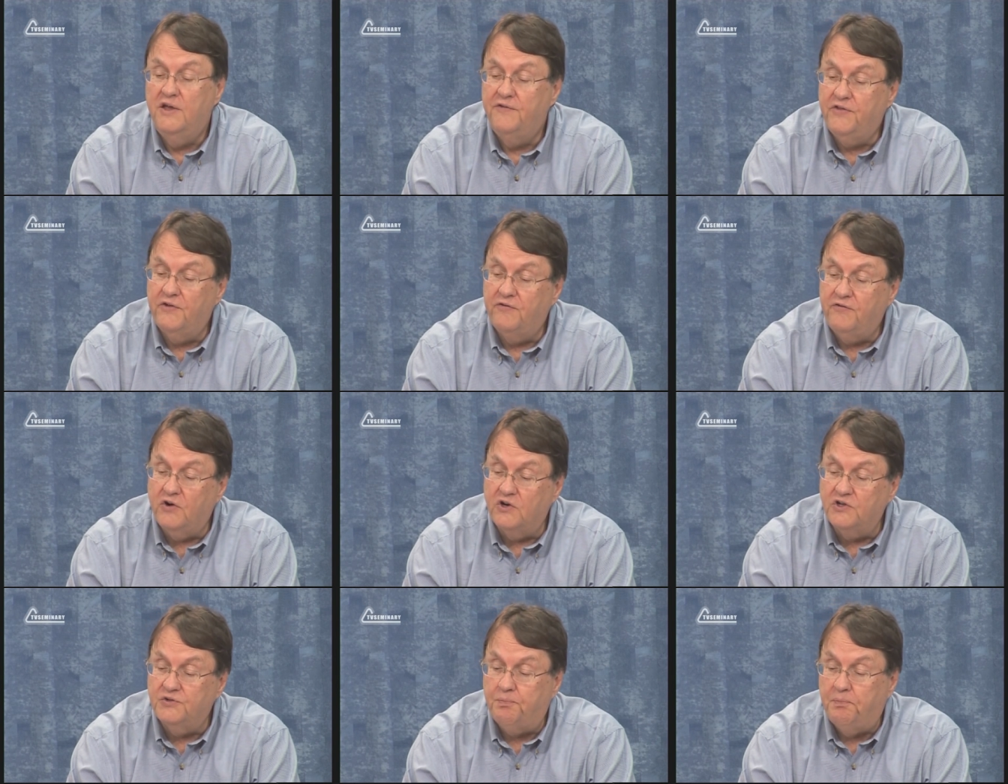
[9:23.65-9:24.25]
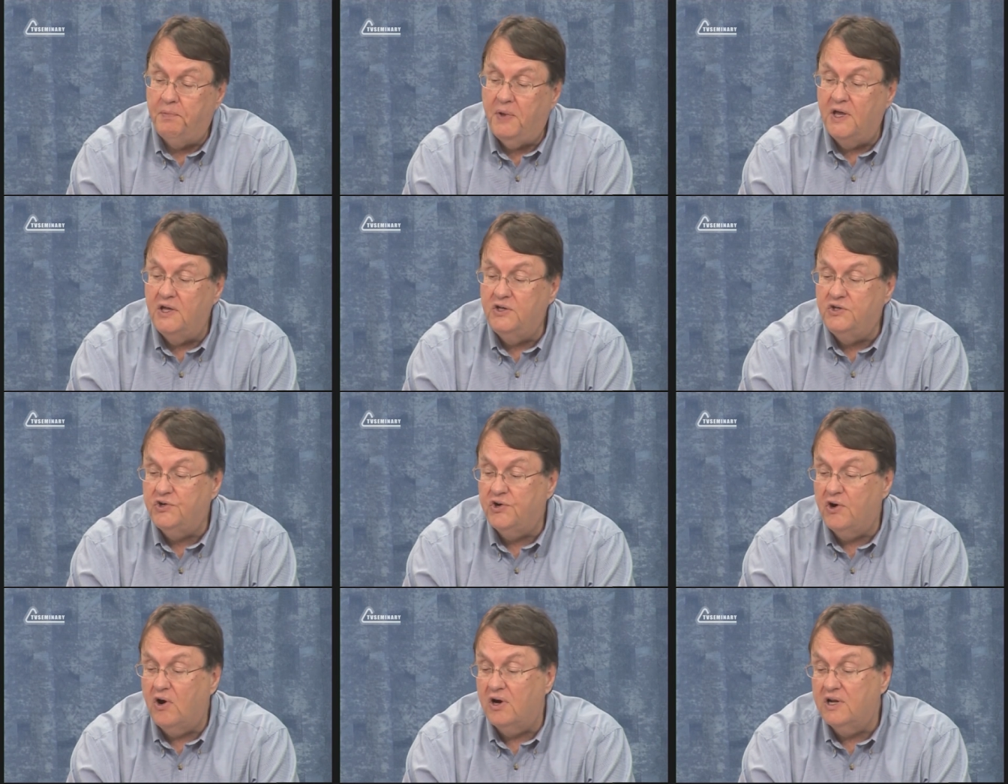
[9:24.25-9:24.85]
If the first
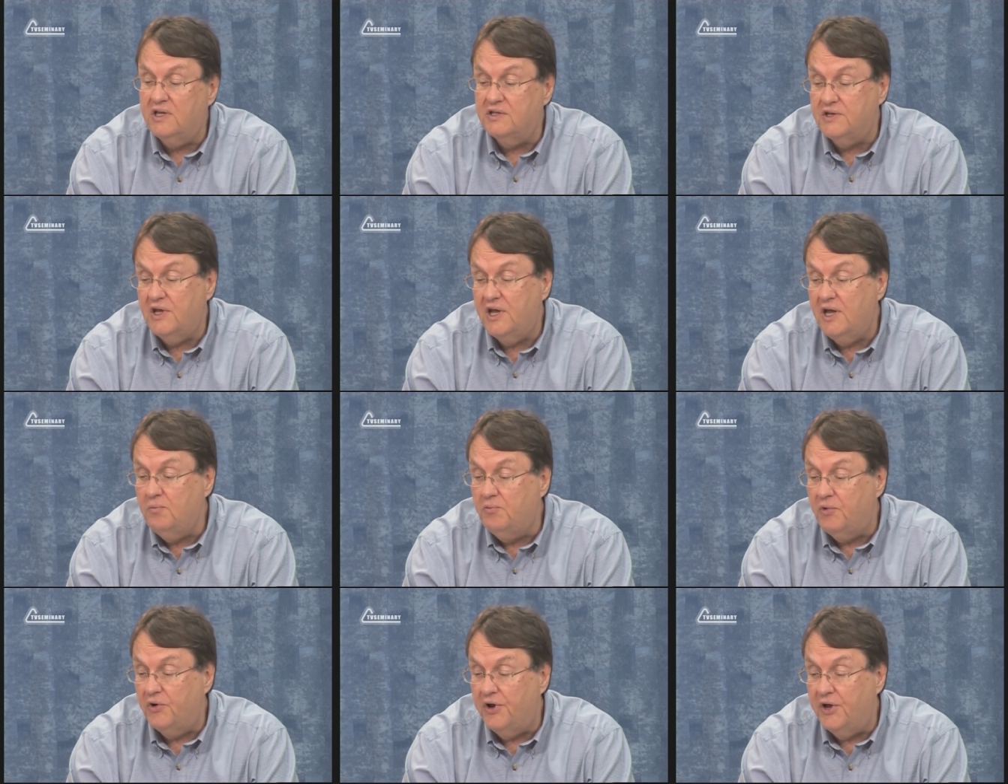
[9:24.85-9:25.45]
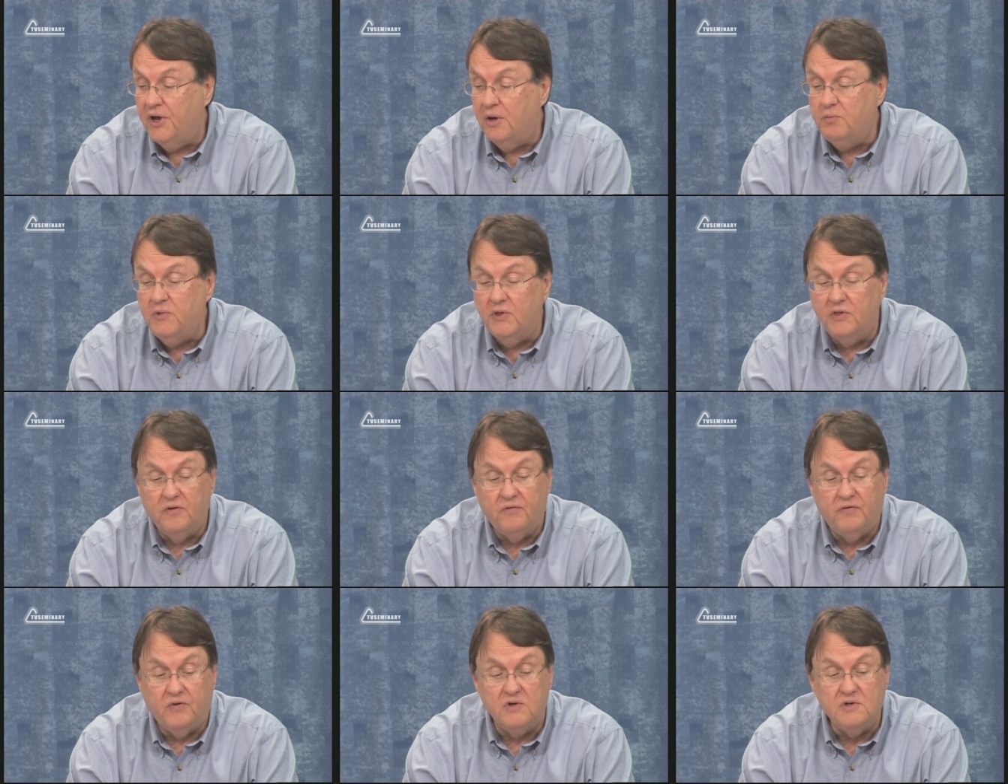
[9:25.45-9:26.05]
patriarch is Abraham,
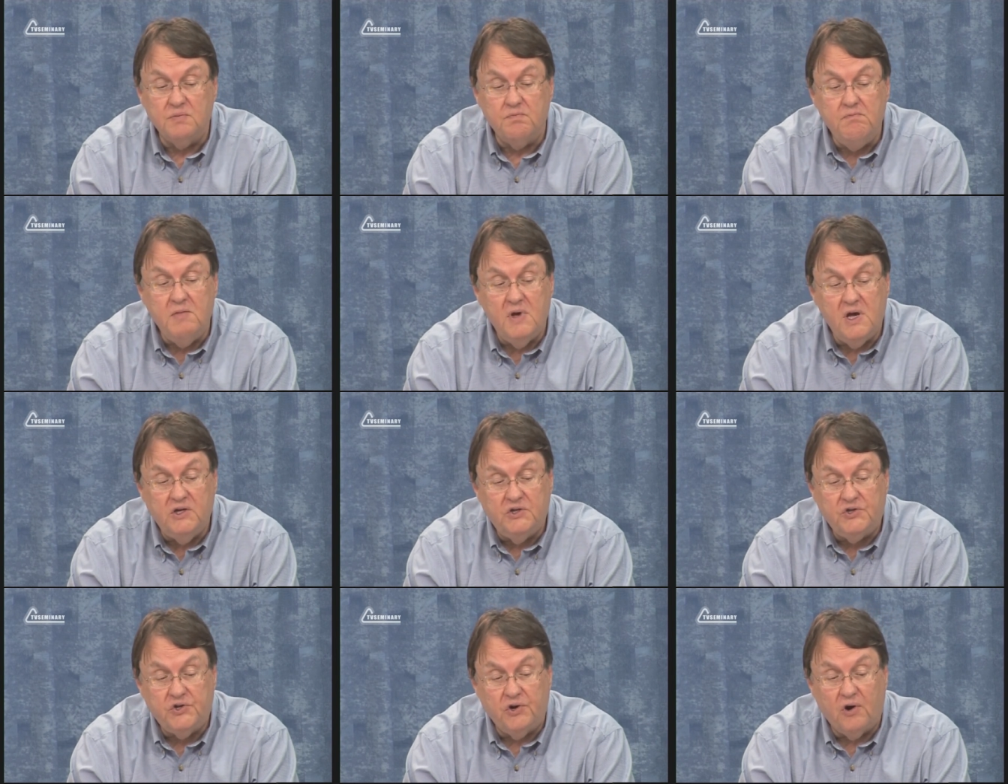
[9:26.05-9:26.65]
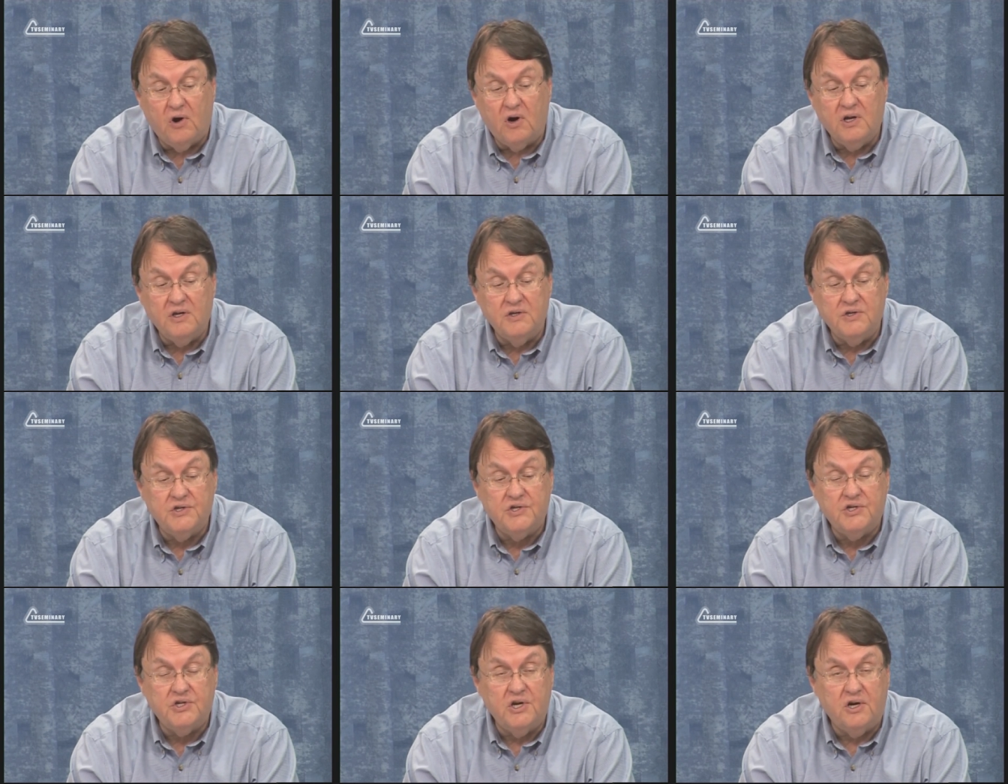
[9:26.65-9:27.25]
then the first matriarch
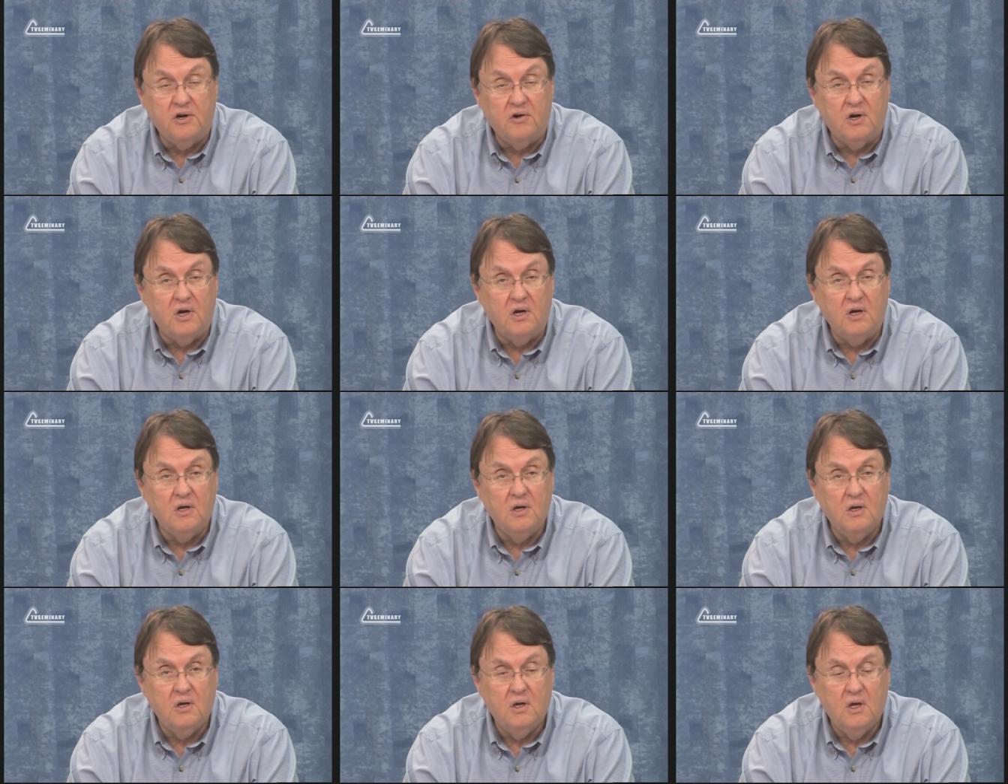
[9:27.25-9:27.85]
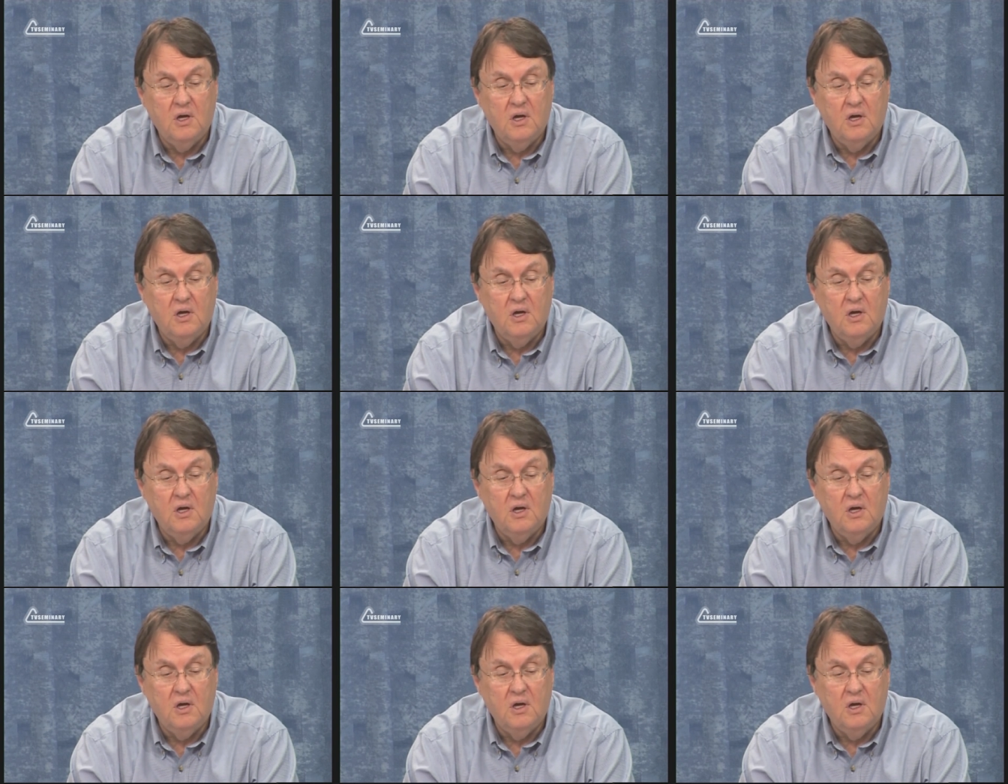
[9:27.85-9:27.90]
is Sarah.